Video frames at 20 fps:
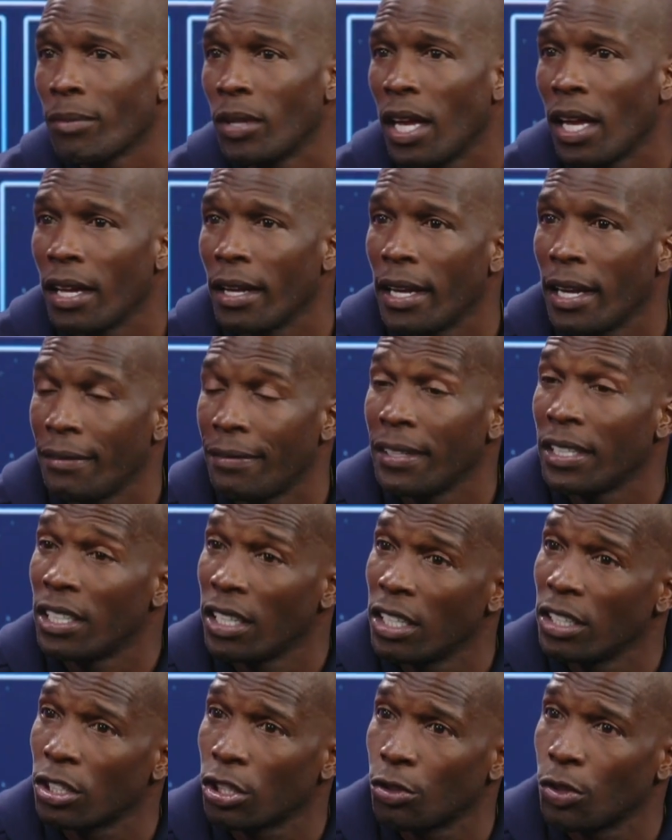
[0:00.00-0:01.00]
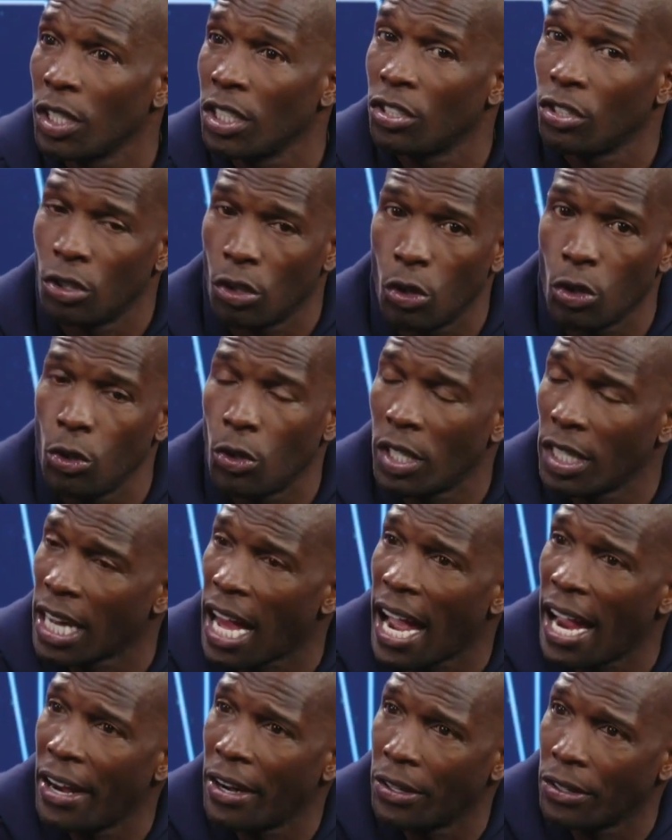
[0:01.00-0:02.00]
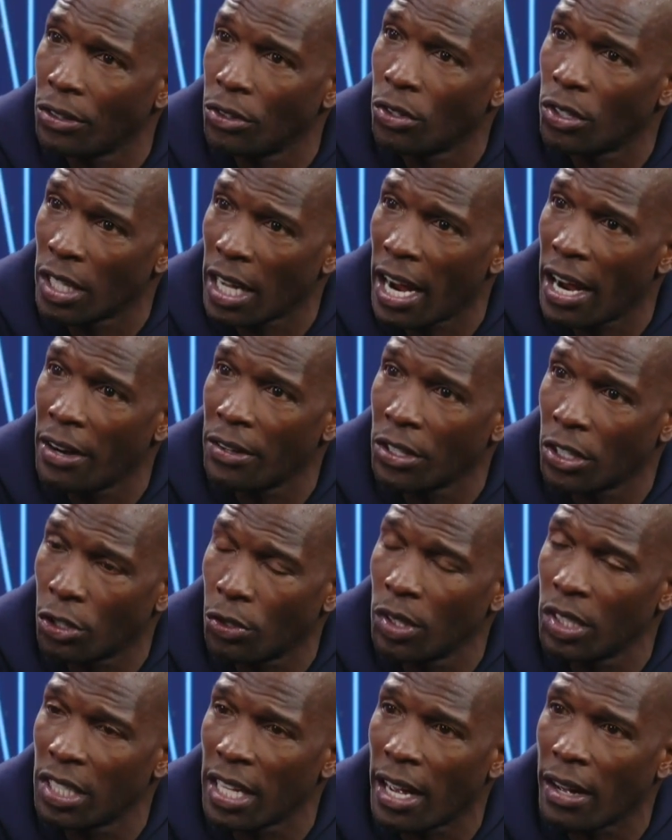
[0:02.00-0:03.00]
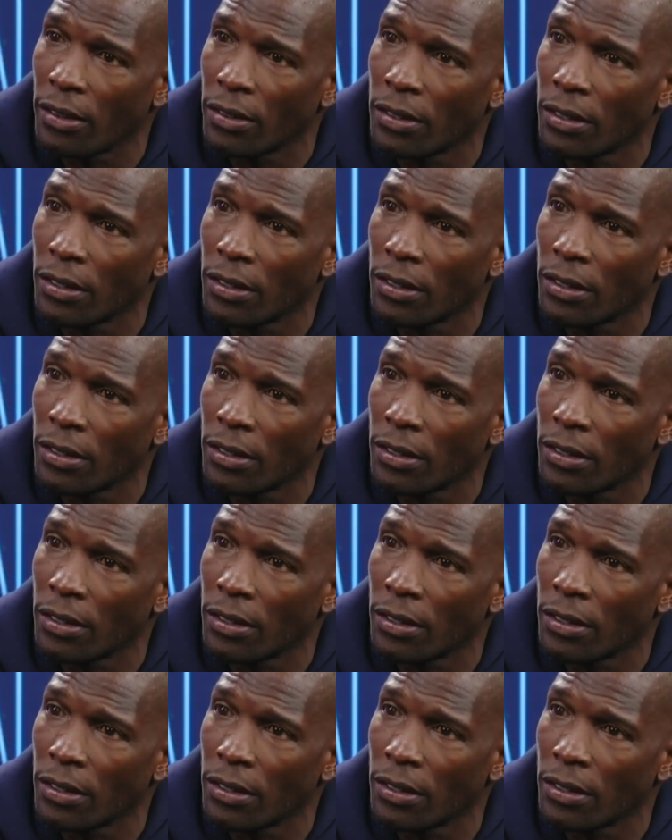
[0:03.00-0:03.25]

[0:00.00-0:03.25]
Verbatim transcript: Yeah, if it does crease, you can iron. You can iron the crease out.